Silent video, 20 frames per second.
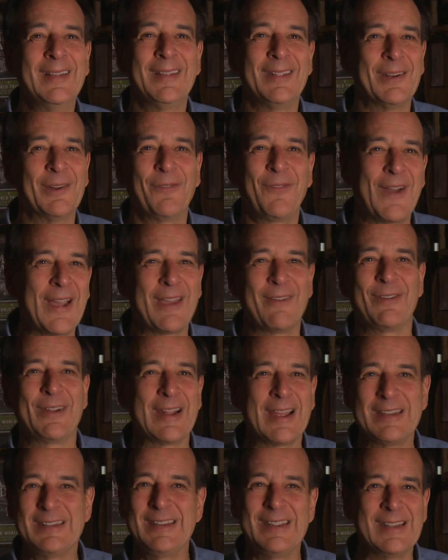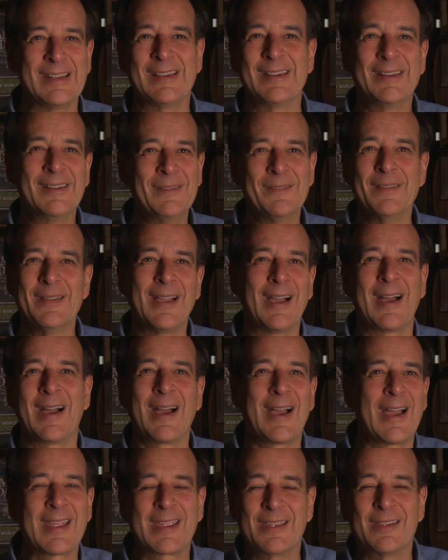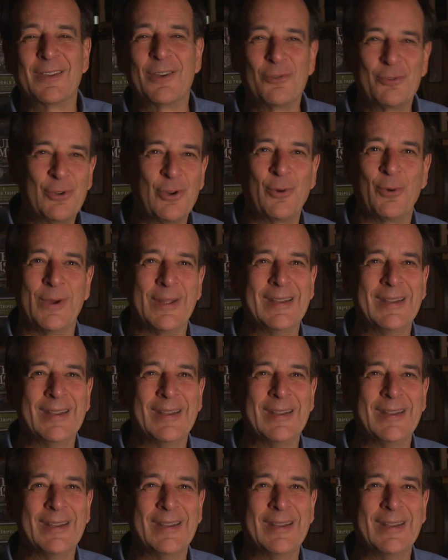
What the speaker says: If I have an idea, I can go do